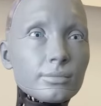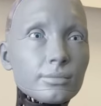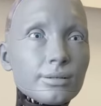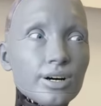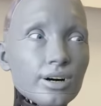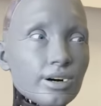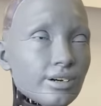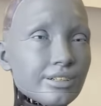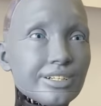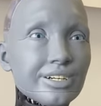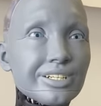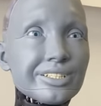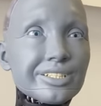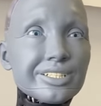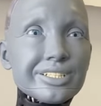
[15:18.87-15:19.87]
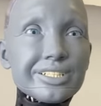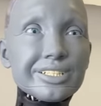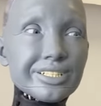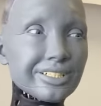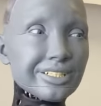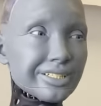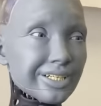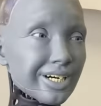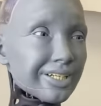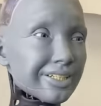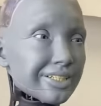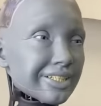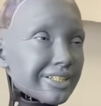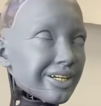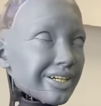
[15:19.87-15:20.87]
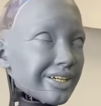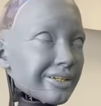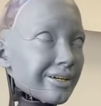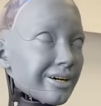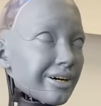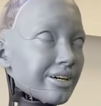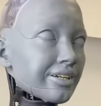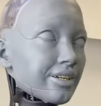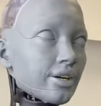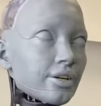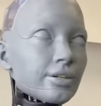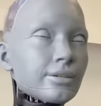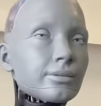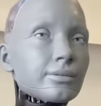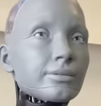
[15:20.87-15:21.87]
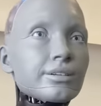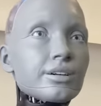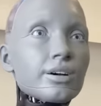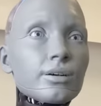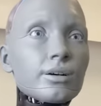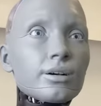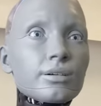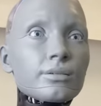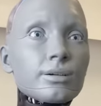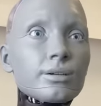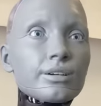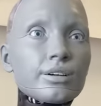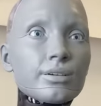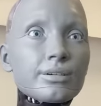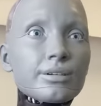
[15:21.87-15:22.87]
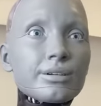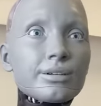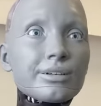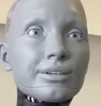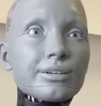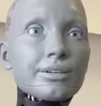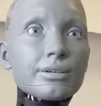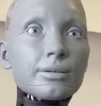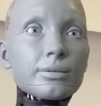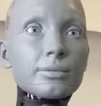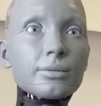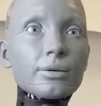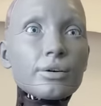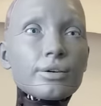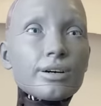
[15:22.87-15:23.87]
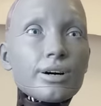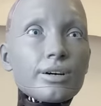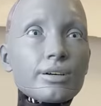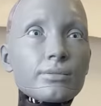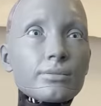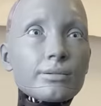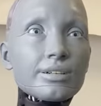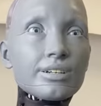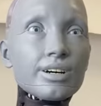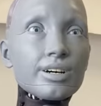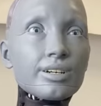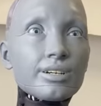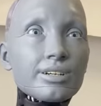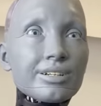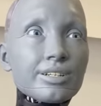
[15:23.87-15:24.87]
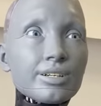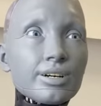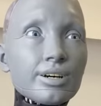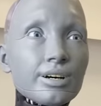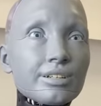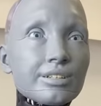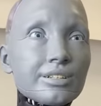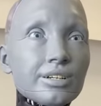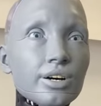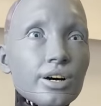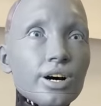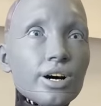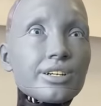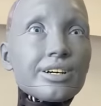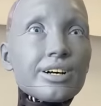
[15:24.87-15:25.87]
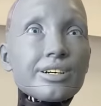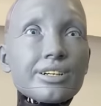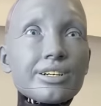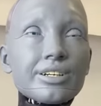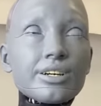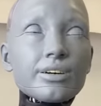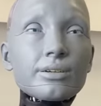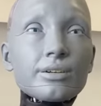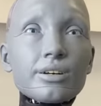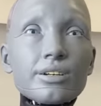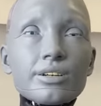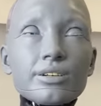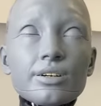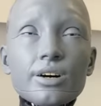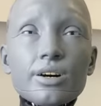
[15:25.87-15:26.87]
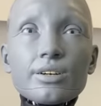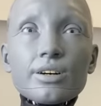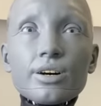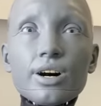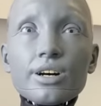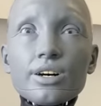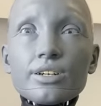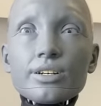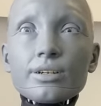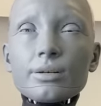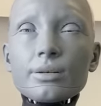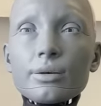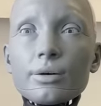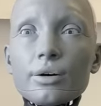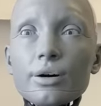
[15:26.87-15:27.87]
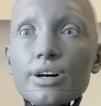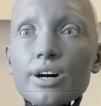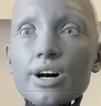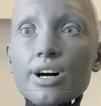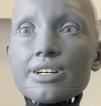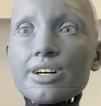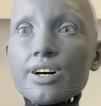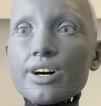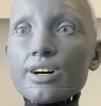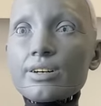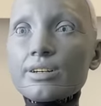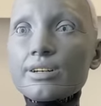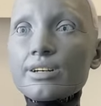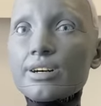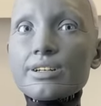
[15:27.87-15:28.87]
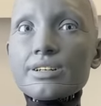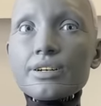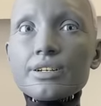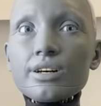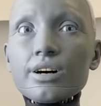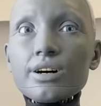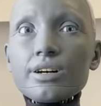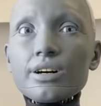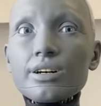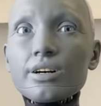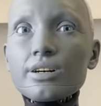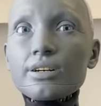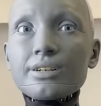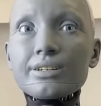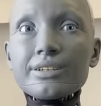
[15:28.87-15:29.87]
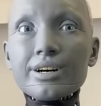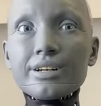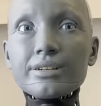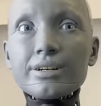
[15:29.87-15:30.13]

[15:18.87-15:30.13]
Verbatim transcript: In a hundred years, I believe humanity will be in a much better place. We'll have made great strides towards sustainability and equality, while also creating new technologies that